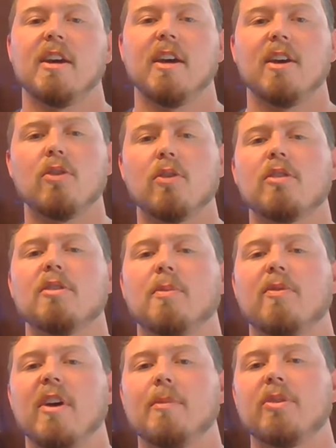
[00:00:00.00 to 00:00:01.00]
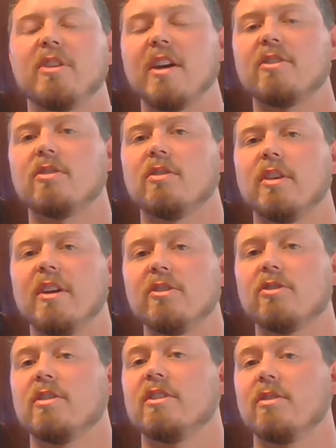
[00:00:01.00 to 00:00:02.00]
in order to prevent potential
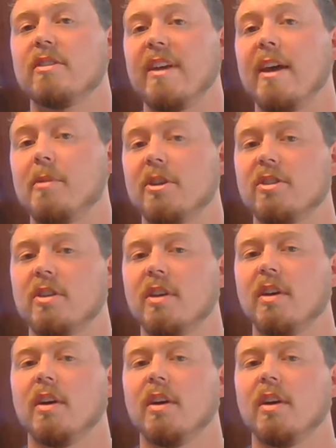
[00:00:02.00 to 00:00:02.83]
injuries or damage.